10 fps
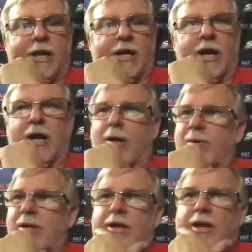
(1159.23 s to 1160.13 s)
I, I,
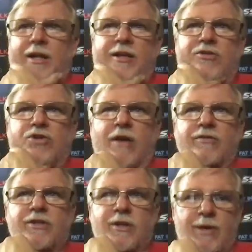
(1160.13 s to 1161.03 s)
mean, I think
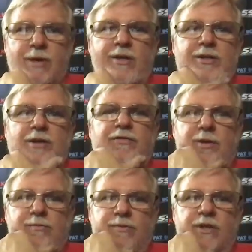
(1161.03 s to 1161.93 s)
Travis is going to make it tough
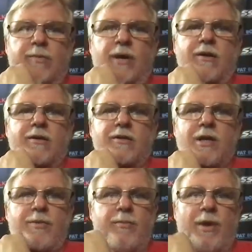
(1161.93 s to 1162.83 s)
on him to get back on the
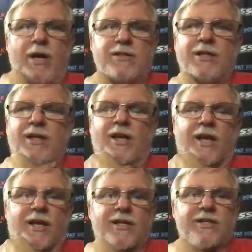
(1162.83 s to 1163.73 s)
top of the box.
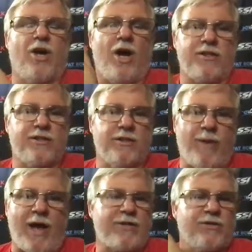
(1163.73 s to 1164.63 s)
And as Austin
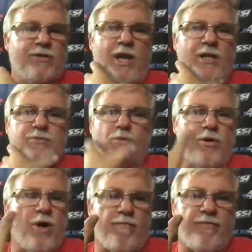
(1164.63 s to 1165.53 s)
Baxter gains
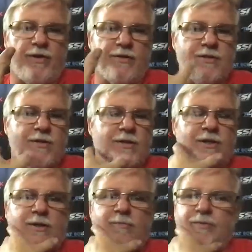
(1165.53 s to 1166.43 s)
more confidence,
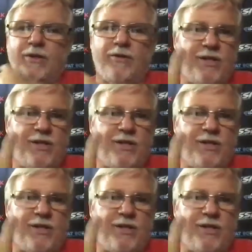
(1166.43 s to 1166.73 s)
yeah, you